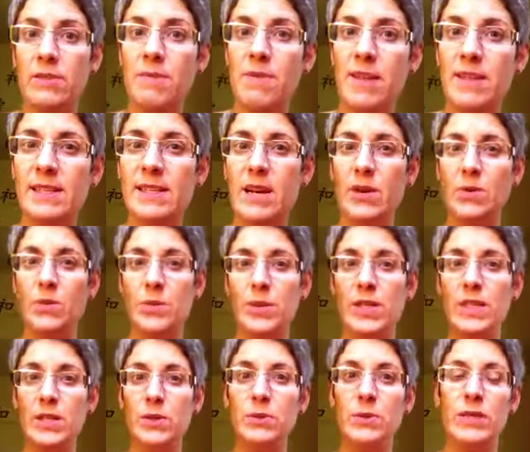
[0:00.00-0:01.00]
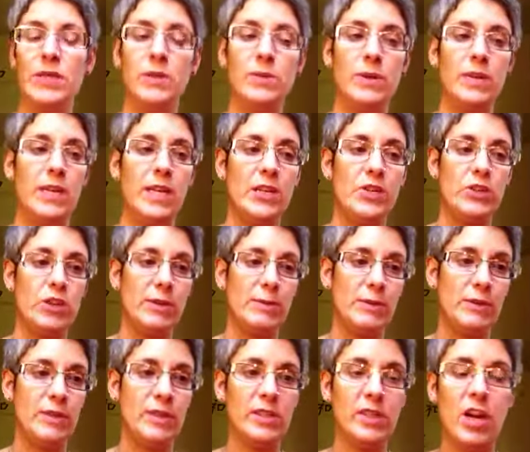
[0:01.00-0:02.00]
things that I really enjoyed
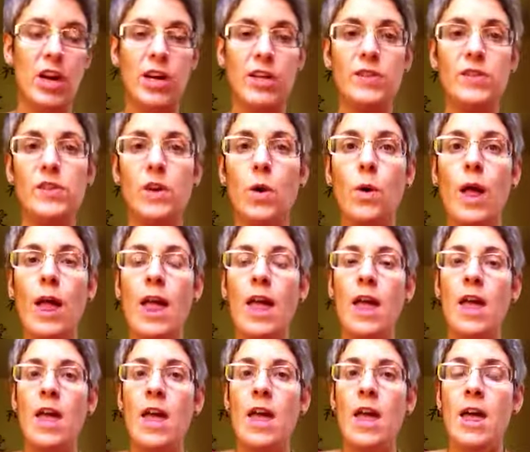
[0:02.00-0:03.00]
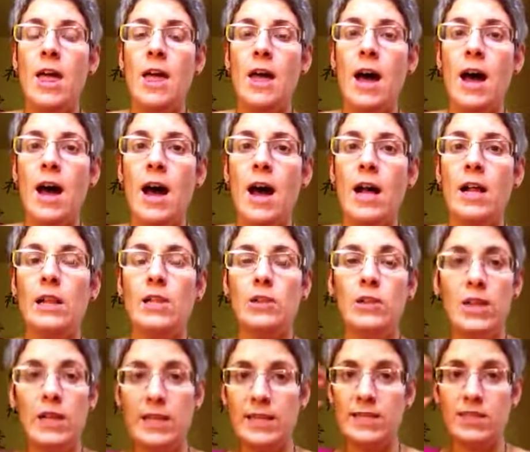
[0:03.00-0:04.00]
about these cards. So
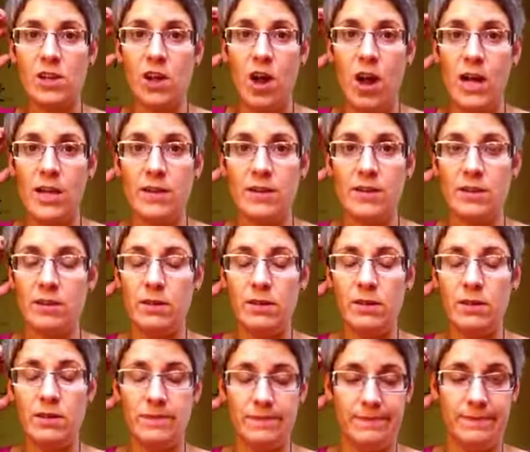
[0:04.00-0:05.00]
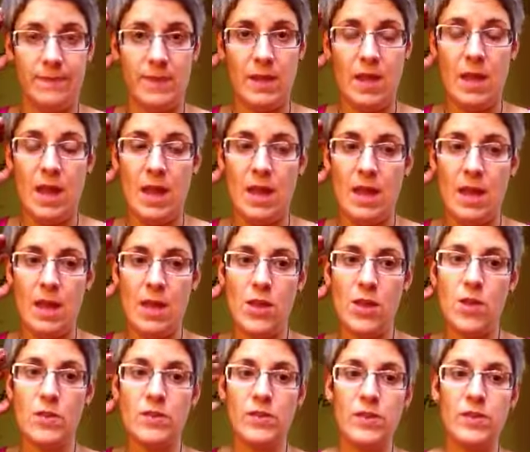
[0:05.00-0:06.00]
Ludy Lescot
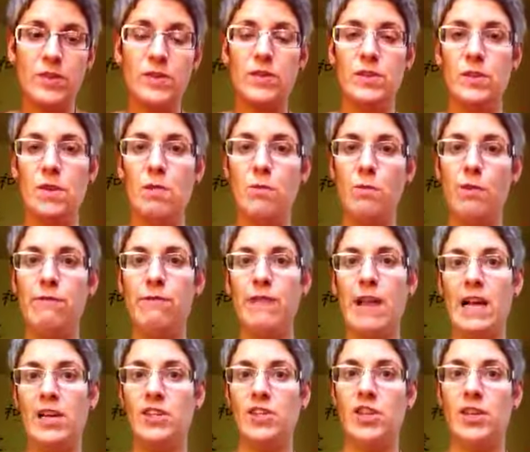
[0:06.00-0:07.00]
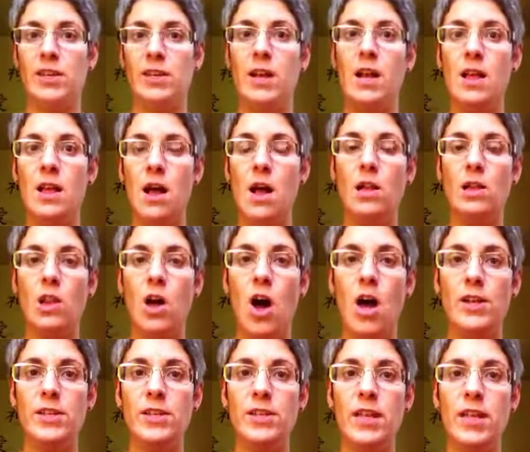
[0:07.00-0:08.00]
uses reflection a
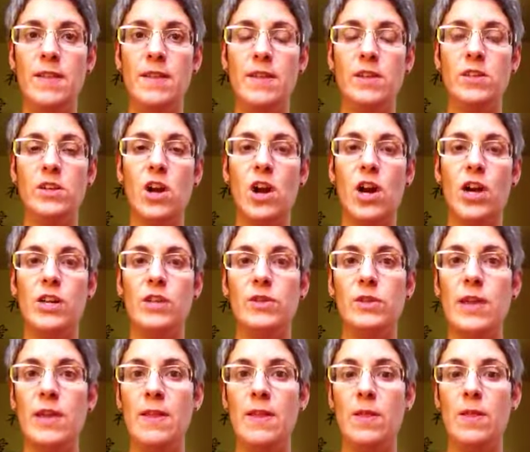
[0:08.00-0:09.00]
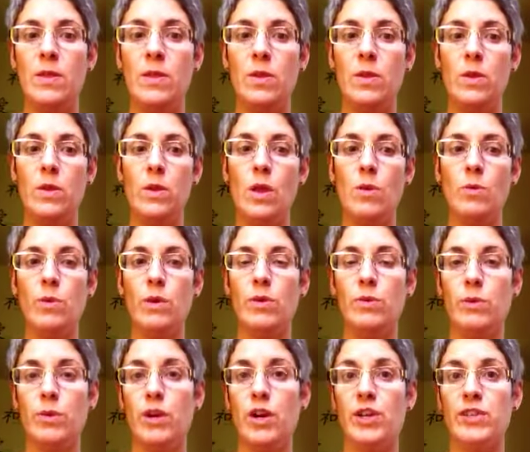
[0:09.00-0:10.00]
lot in these cards
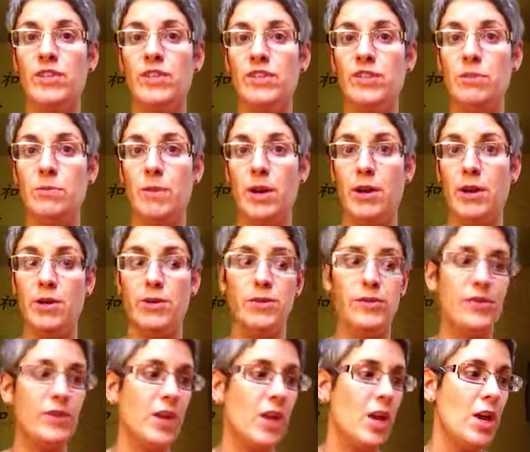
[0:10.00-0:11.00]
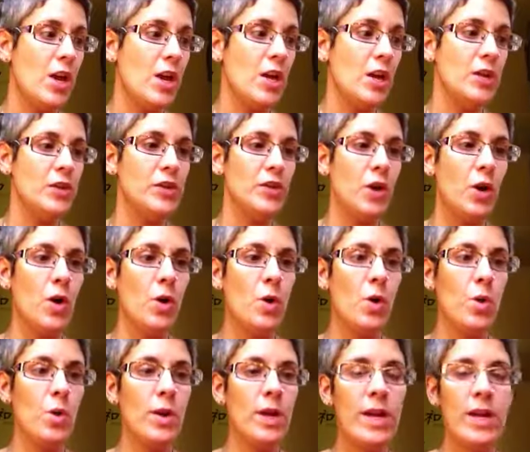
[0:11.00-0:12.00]
with regards to mirrors.
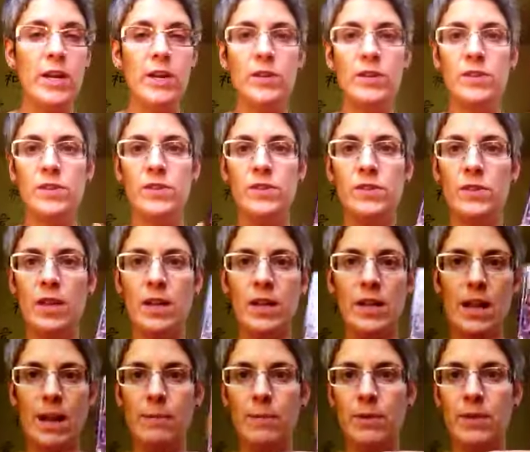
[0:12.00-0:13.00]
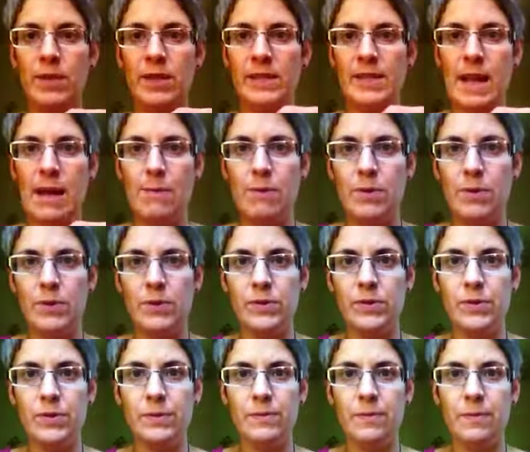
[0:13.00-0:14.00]
So here's a couple
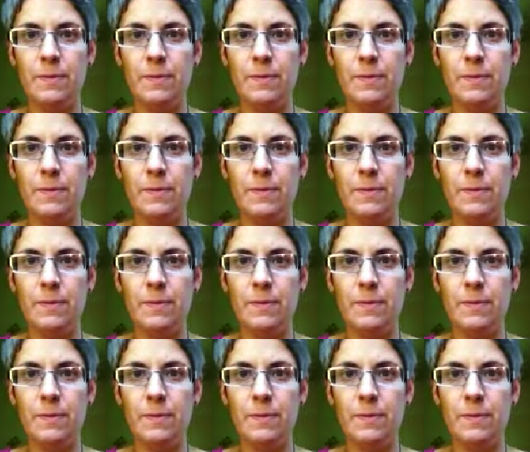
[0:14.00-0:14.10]
examples.